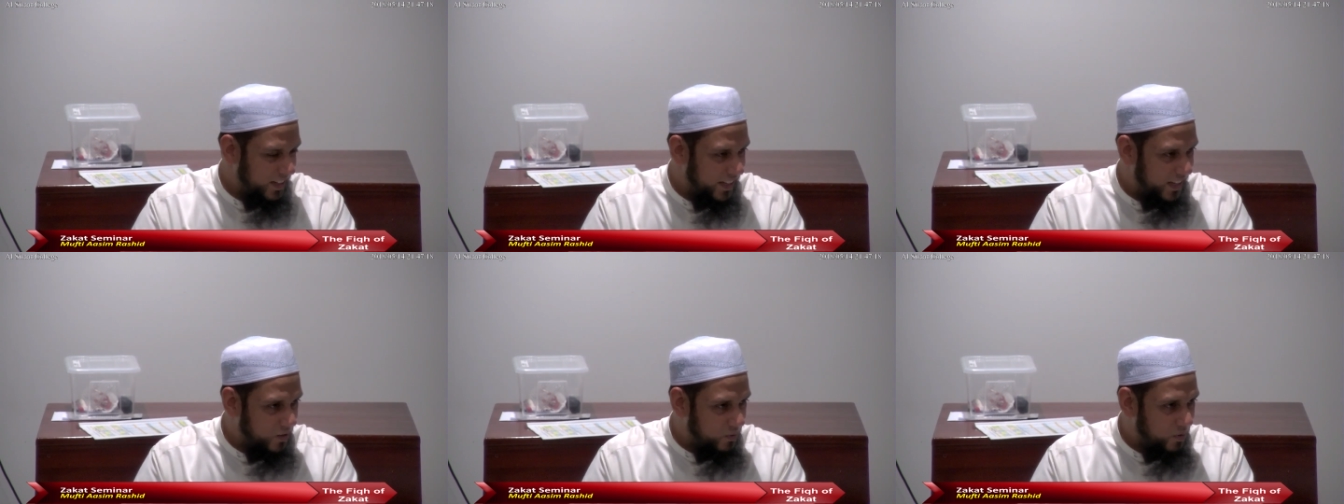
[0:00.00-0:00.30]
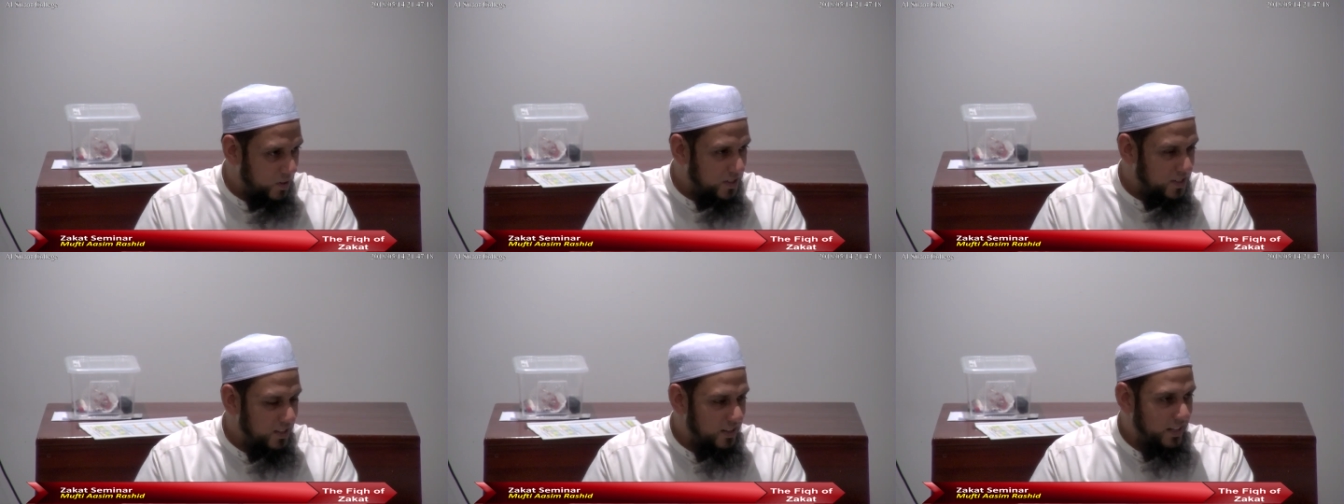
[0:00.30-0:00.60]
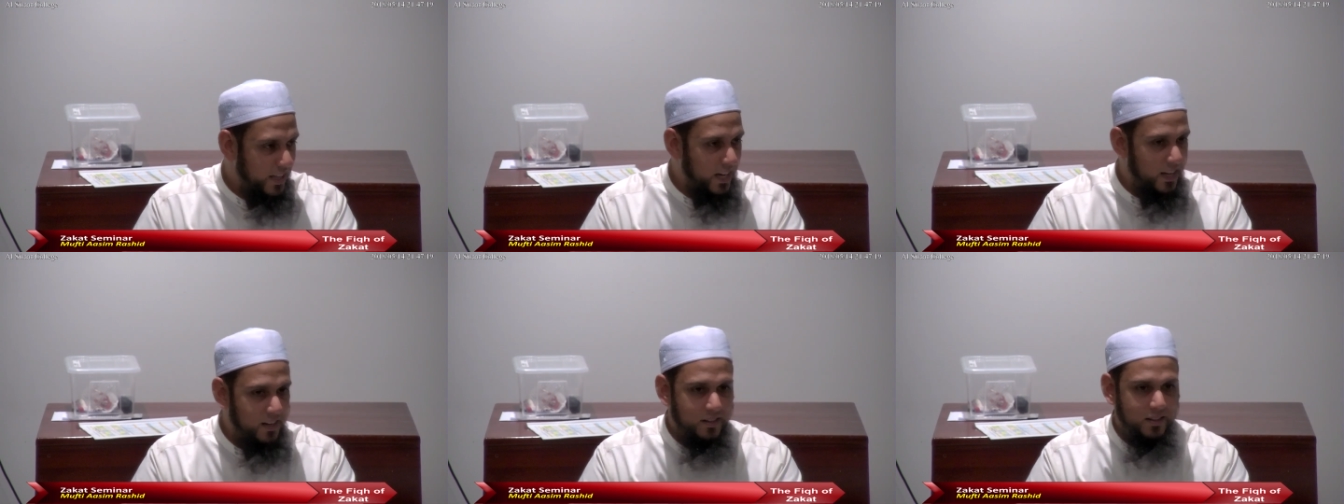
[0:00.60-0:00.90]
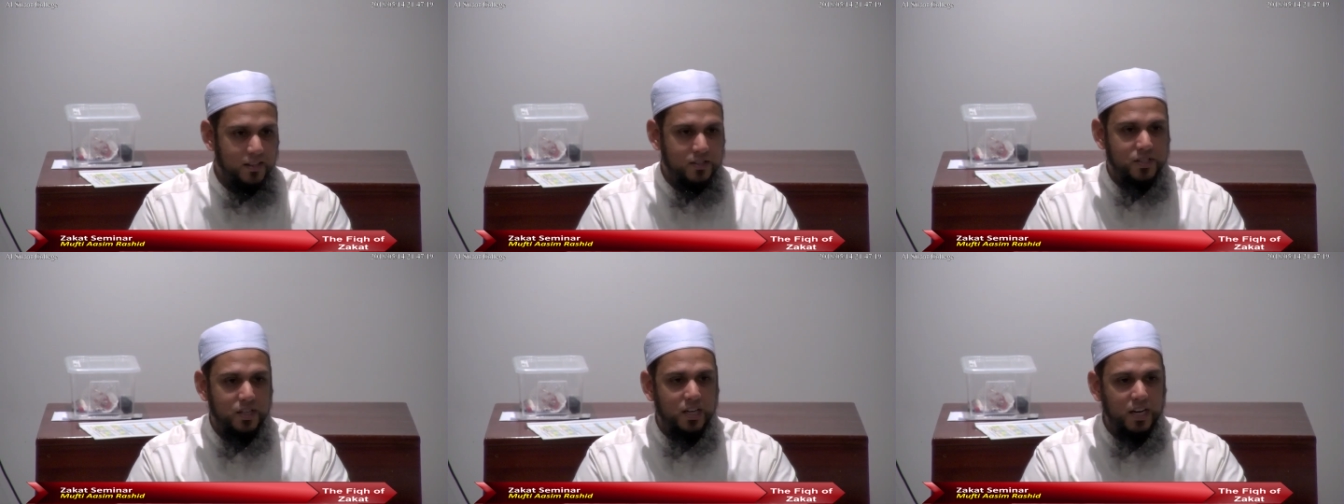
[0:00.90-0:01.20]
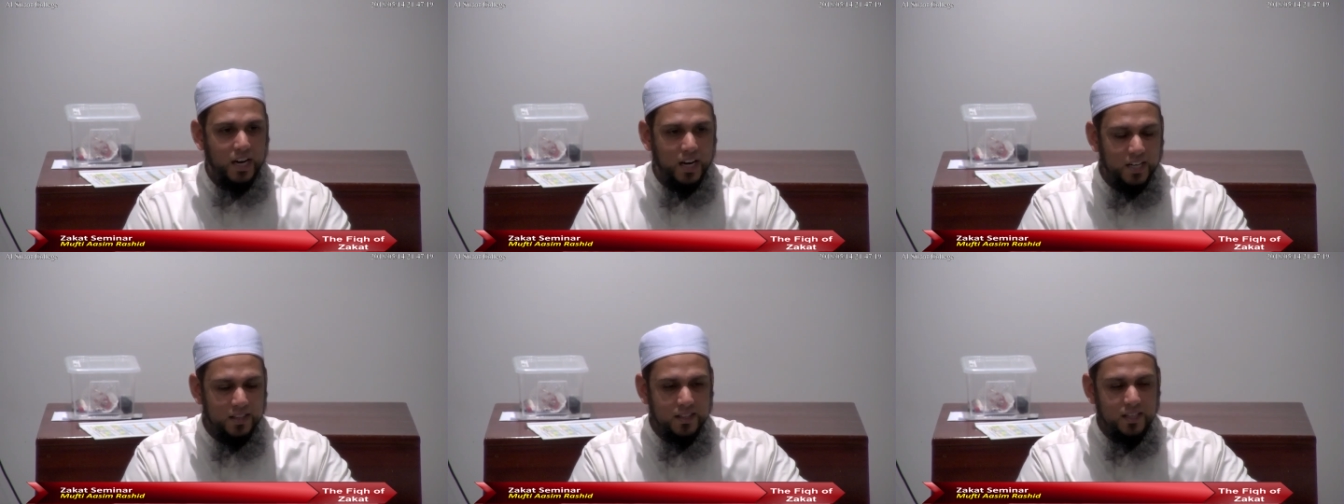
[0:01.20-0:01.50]
It wasn't that the
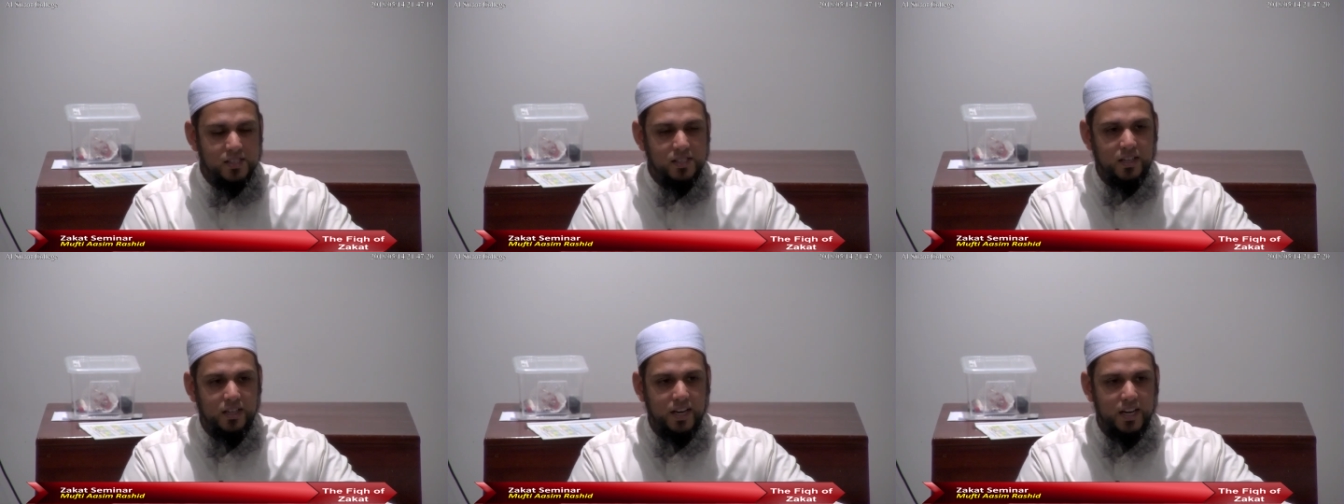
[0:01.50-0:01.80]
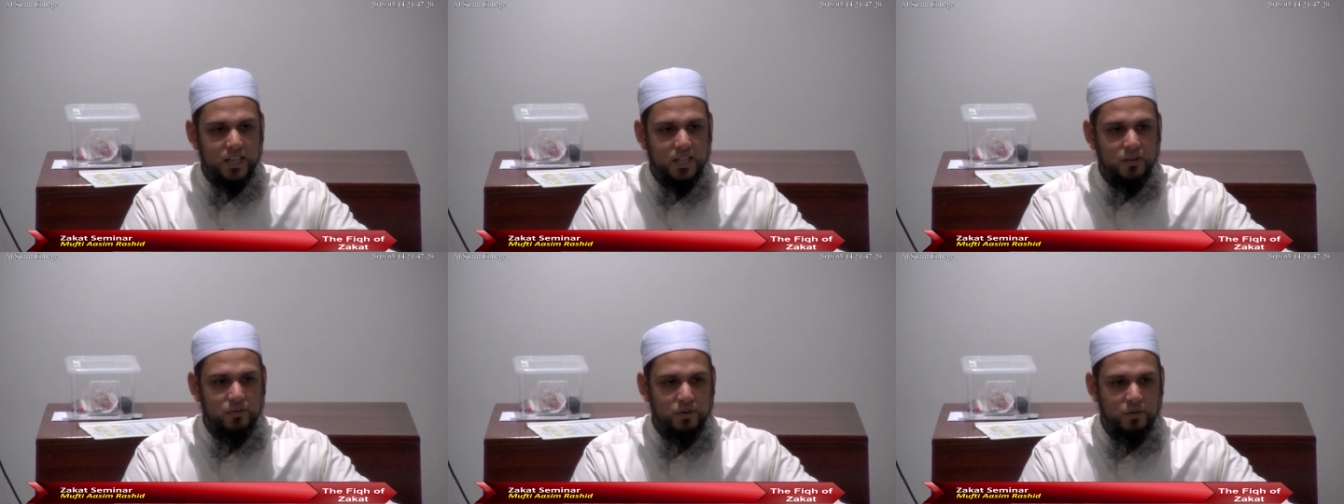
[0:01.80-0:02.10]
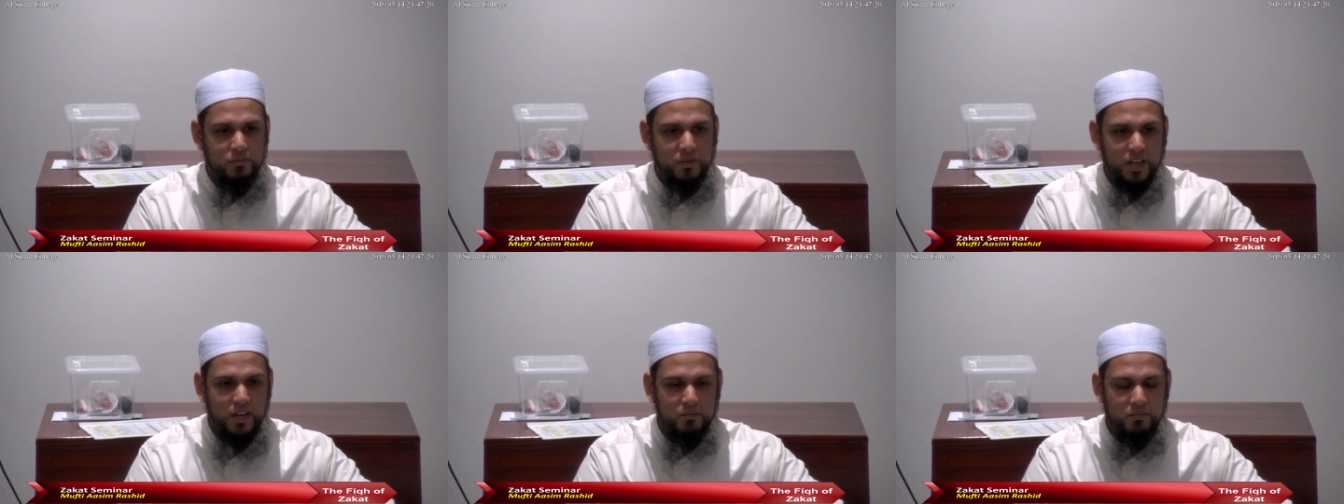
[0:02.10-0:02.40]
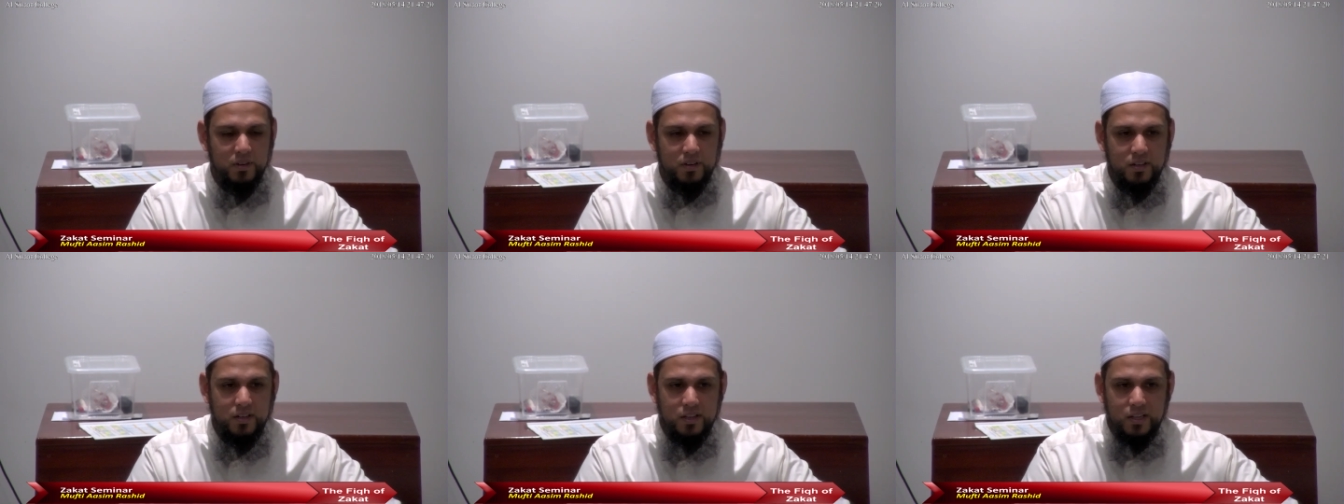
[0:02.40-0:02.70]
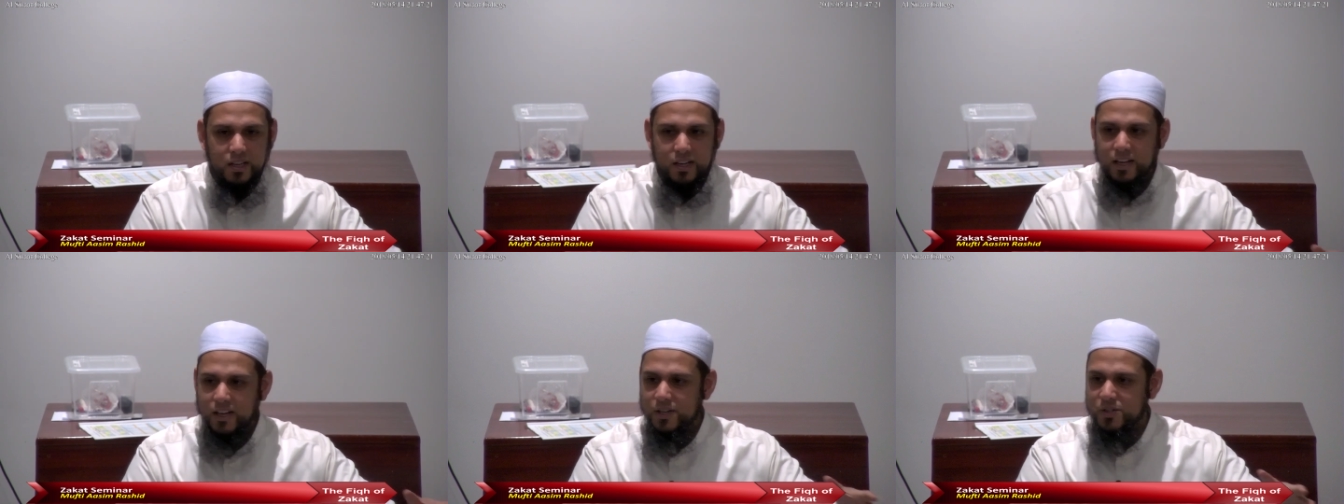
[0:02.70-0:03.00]
zakat that's collected from Yemen
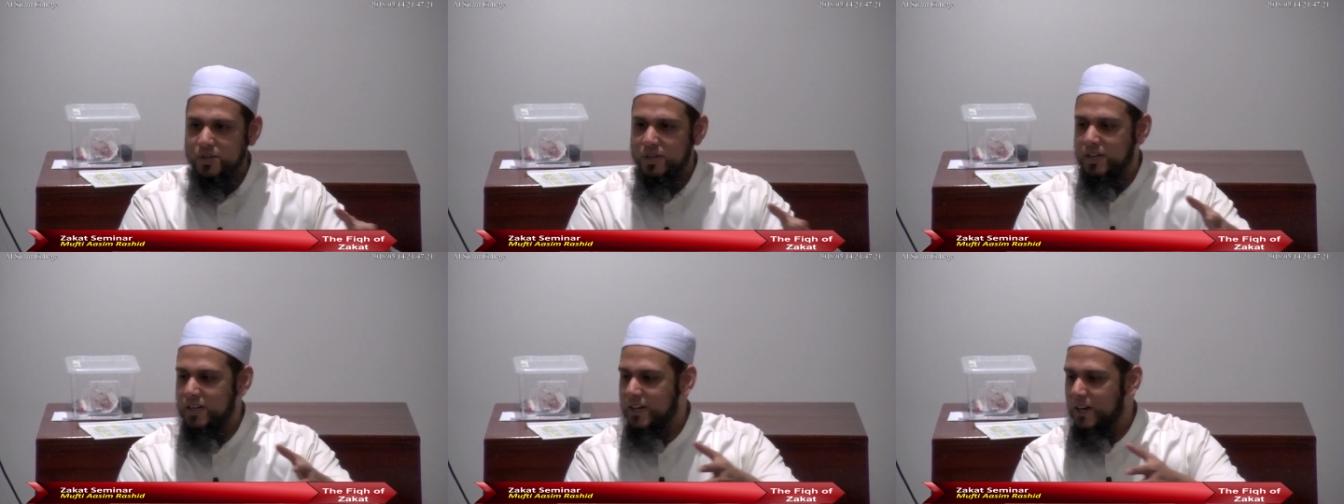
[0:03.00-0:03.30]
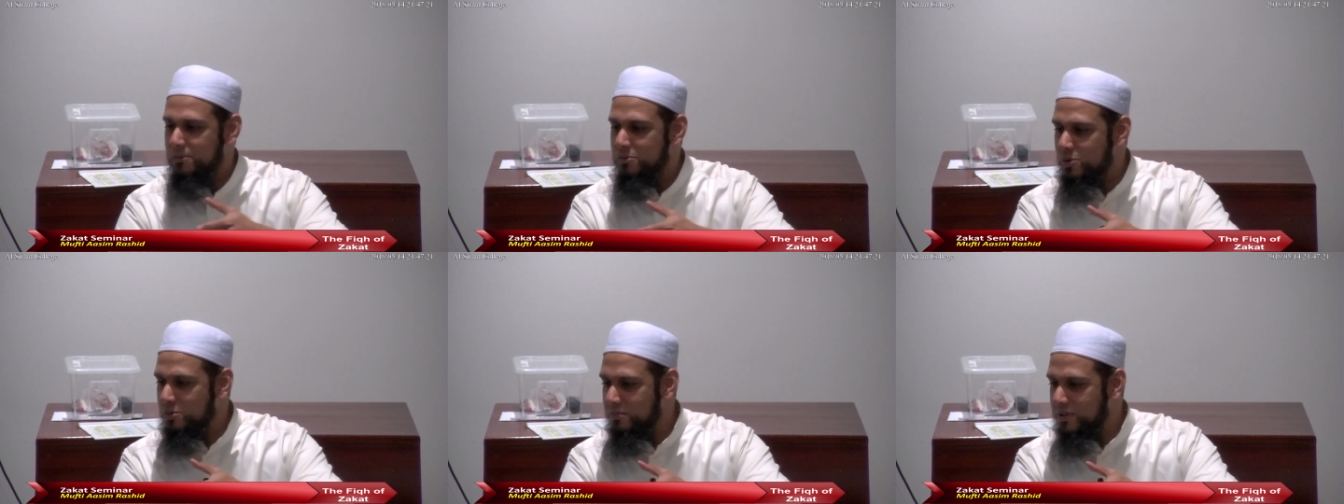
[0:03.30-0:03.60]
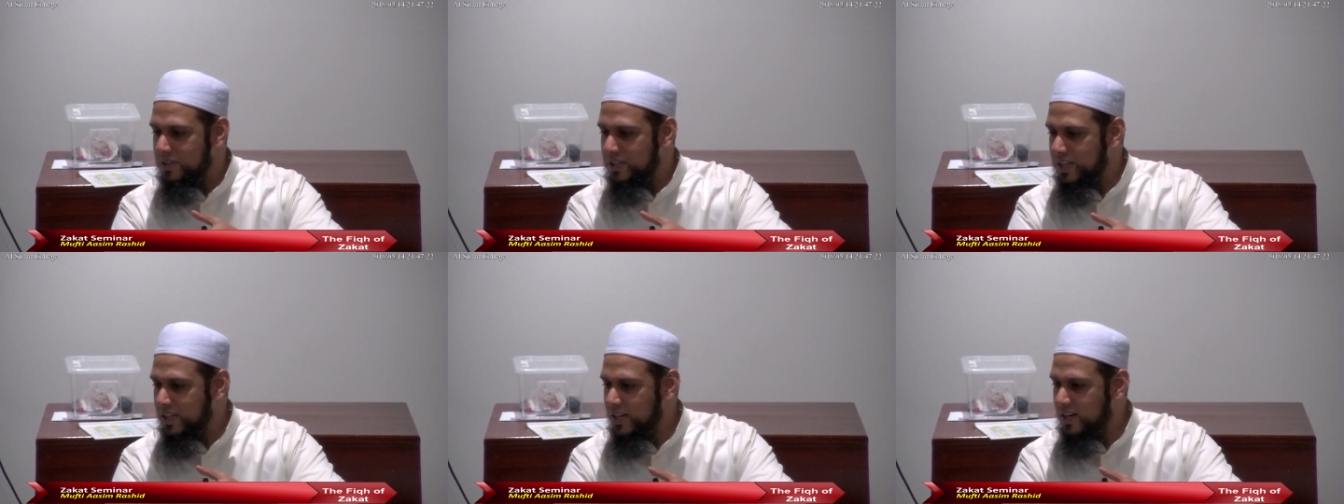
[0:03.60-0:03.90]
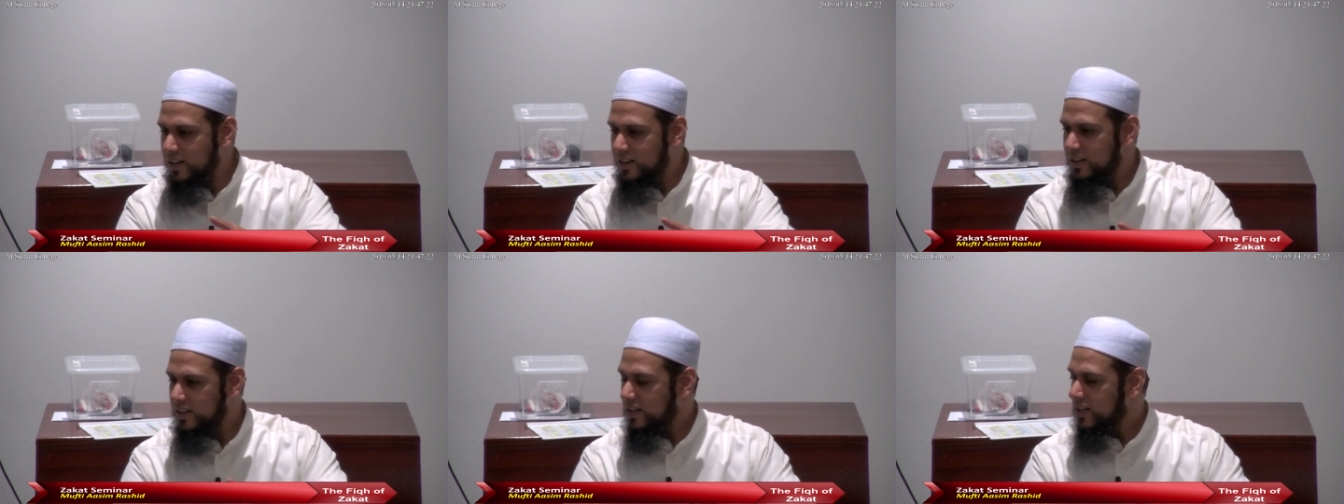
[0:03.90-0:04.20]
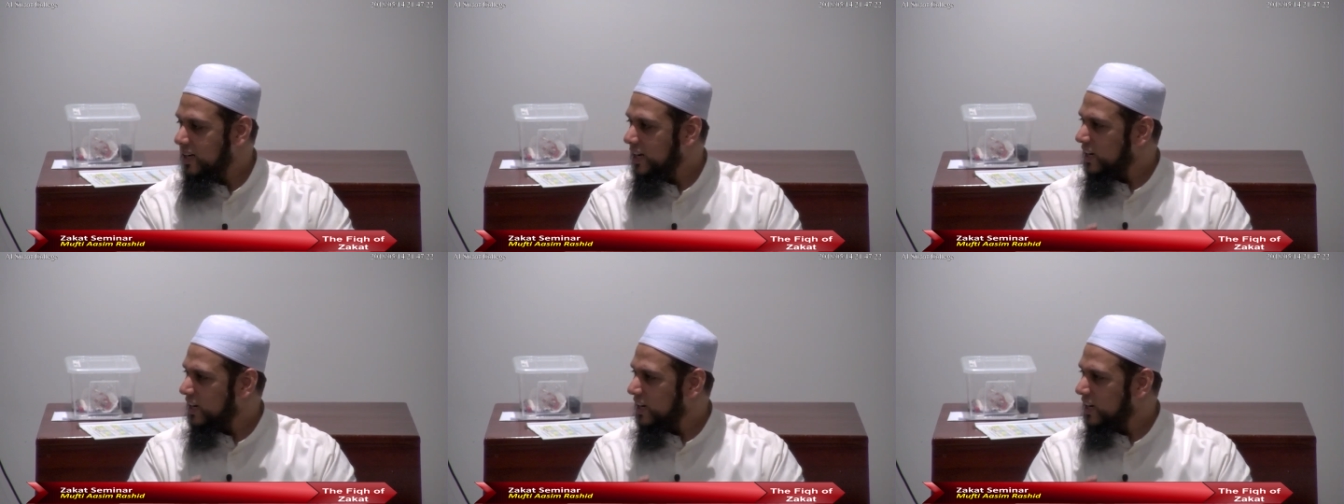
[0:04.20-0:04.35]
is going to come to Medina,